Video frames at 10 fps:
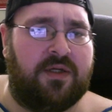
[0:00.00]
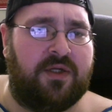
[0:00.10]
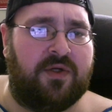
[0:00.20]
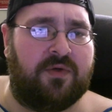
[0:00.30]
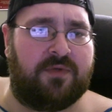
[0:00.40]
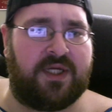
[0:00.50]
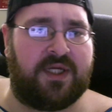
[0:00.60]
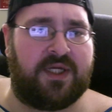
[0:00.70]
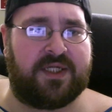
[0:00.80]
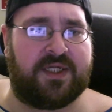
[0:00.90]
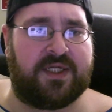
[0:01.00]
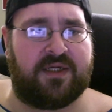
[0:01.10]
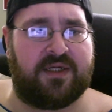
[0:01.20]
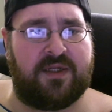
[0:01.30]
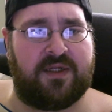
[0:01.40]
the
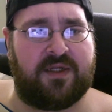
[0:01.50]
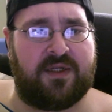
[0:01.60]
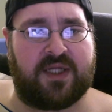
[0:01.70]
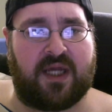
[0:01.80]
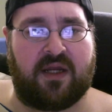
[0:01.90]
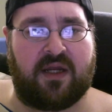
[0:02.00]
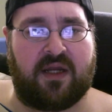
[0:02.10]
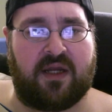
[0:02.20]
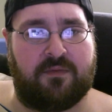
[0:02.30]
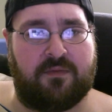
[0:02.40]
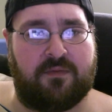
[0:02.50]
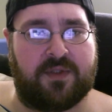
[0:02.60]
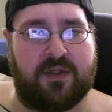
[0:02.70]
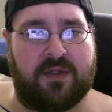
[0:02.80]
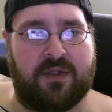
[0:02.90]
E-Cig, looks like a
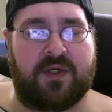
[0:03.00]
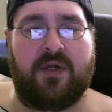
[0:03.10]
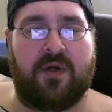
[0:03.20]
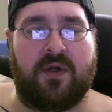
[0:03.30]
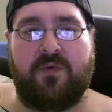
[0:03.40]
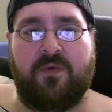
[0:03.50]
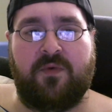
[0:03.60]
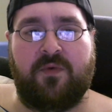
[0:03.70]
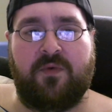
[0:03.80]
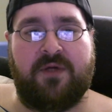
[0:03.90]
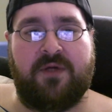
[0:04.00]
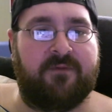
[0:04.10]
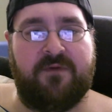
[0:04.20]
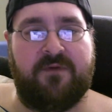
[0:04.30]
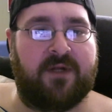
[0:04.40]
regular cigarette, so we'll give it a
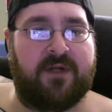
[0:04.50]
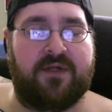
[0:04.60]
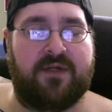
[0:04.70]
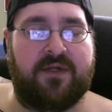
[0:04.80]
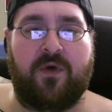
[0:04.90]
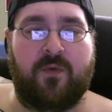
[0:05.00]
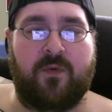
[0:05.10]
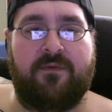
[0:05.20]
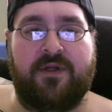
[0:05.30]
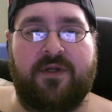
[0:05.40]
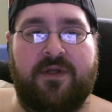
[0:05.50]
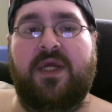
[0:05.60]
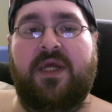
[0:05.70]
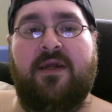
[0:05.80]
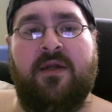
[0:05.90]
7 out of 10 as well for
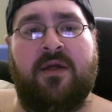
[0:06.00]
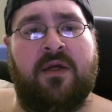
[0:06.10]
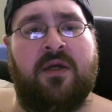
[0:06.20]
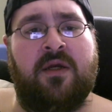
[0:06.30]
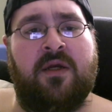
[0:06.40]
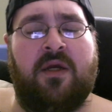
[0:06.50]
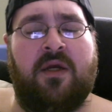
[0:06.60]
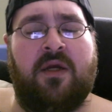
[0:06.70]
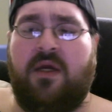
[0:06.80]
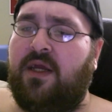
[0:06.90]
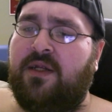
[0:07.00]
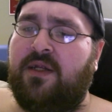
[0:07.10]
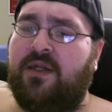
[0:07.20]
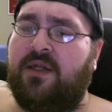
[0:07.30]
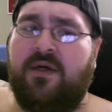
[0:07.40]
design.
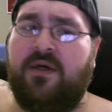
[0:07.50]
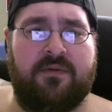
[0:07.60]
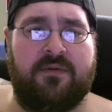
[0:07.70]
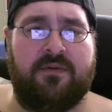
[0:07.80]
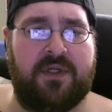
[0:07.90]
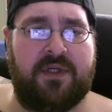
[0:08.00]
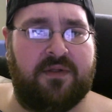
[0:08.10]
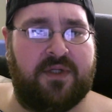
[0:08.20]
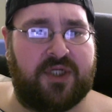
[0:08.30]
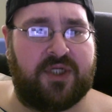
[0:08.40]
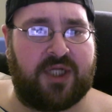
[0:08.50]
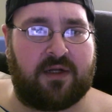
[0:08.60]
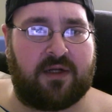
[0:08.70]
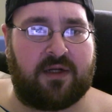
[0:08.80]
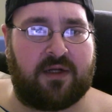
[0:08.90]
And, but let's check
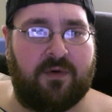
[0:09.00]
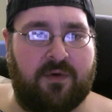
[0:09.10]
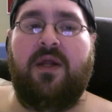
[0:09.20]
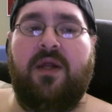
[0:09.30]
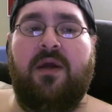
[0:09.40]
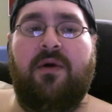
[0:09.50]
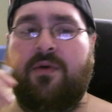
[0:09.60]
out the throat hit now.